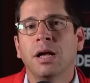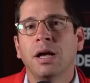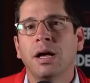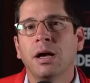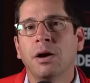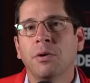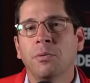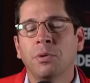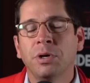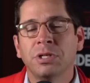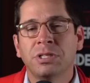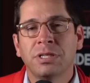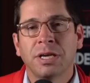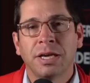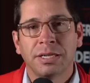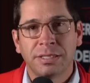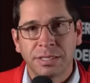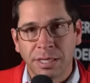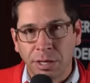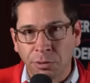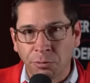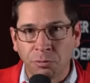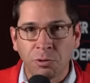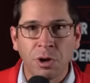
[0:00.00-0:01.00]
which has
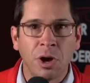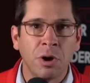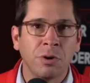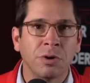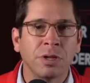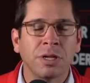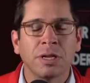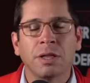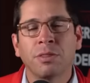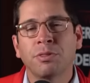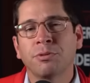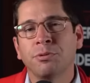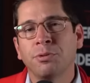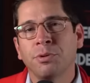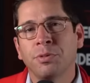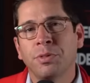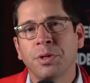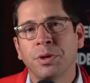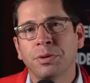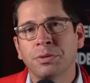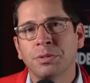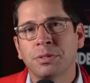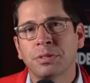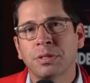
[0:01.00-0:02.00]
eroded through
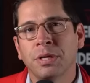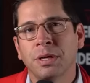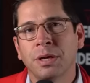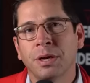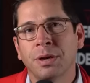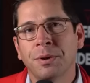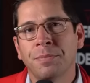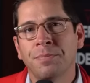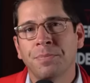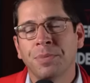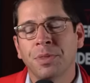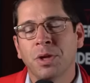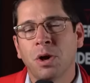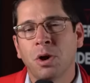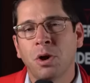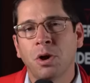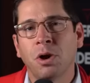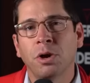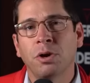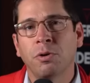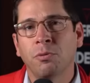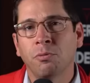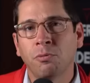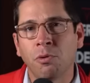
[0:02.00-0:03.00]
those
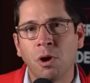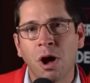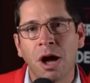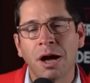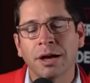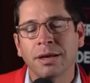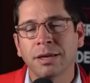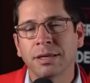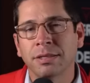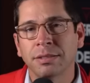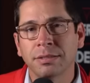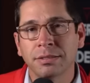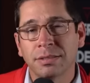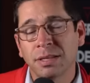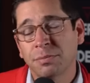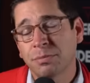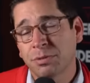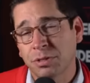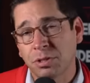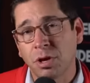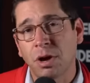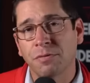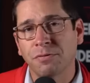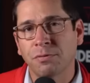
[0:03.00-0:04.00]
hard rock and some
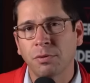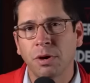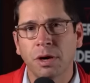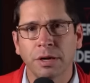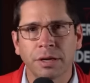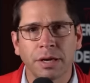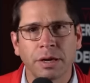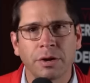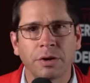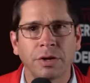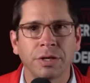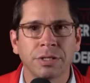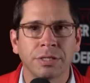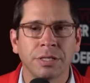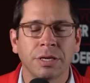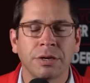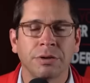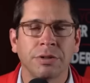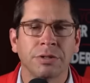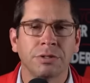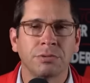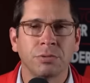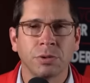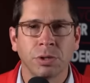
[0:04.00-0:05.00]
soft rock areas there.
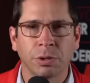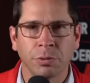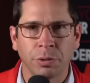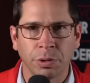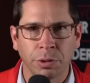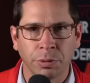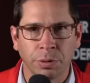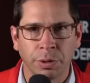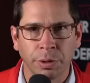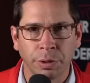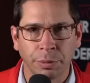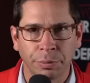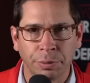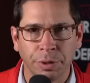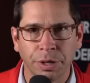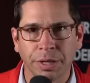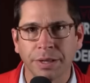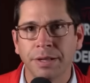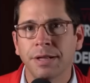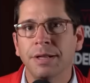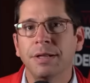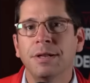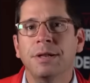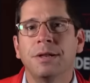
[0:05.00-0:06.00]
That's really, really, really pretty.
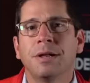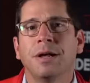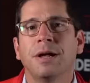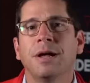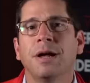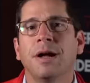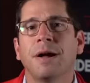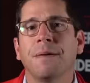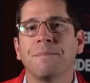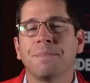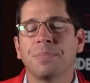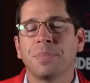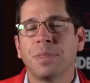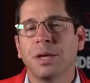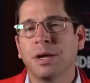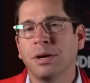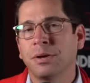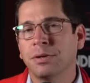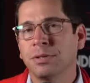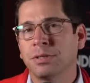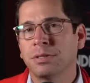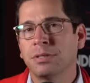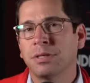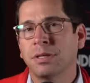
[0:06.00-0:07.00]

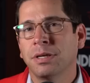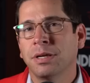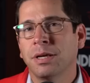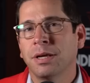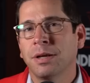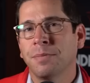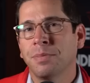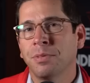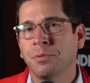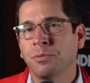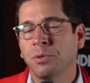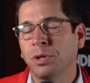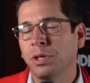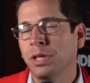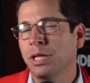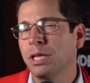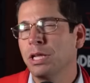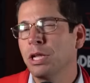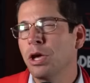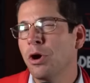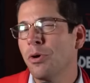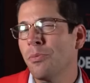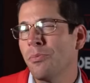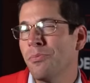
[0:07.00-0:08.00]
There's really
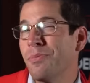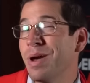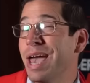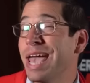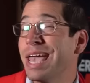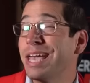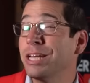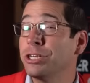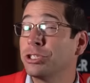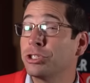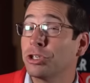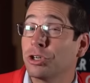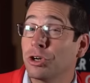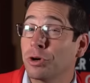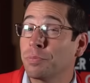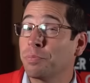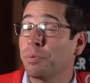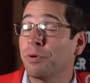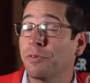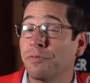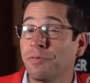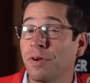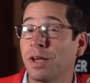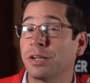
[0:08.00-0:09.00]
no major
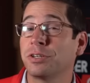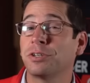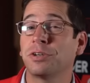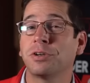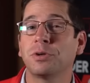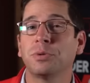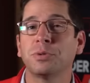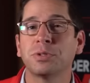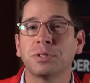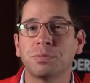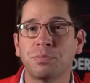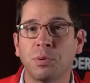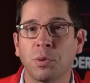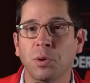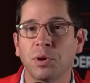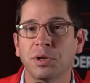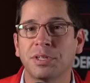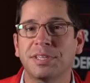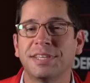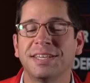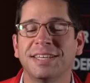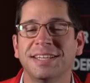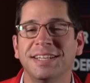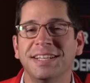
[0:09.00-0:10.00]
professional
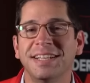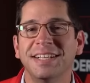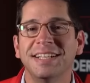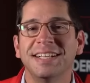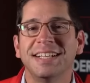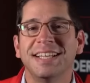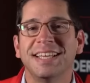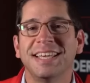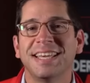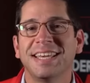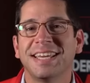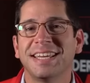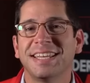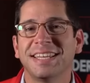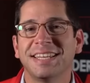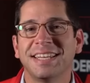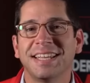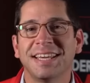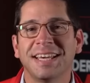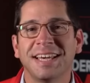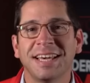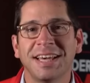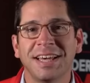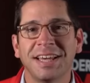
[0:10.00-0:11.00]
sports in
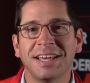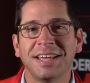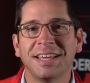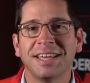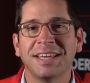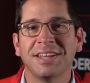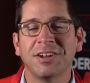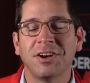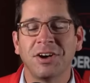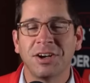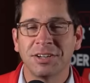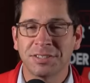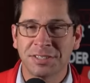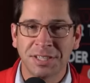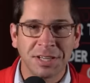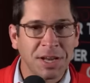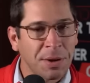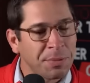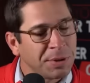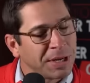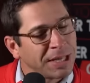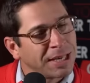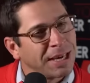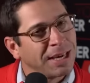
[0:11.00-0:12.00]
Austin. I'm
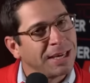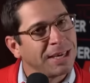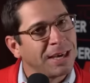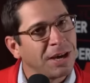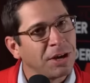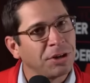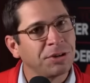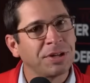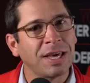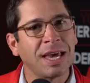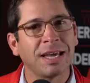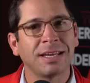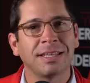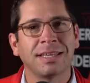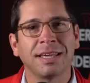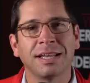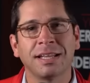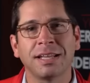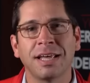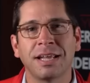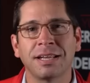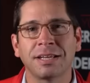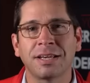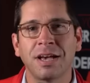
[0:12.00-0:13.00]
going to get yelled at and get a
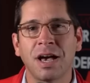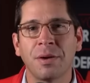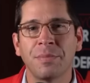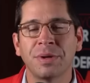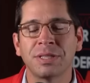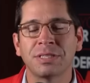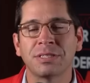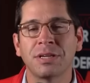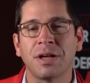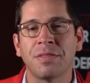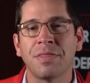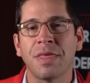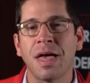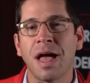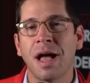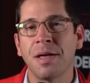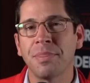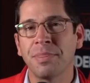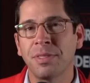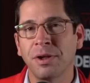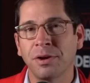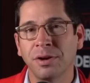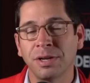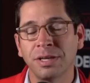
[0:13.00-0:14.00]
lot of comments on
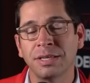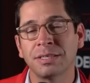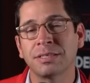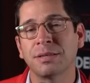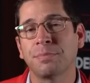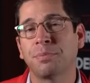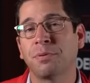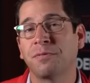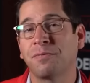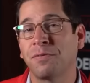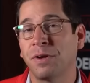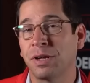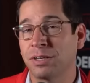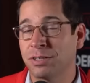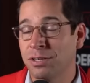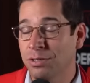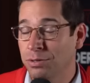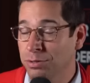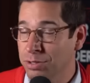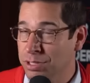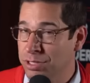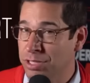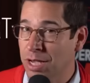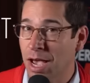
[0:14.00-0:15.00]
that. There is a
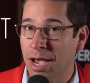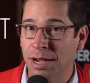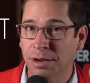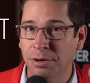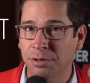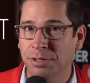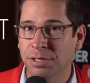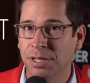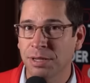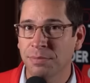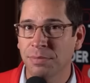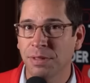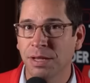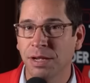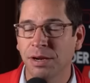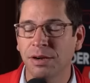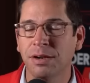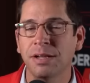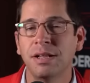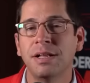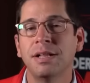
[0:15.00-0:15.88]
professional soccer team there,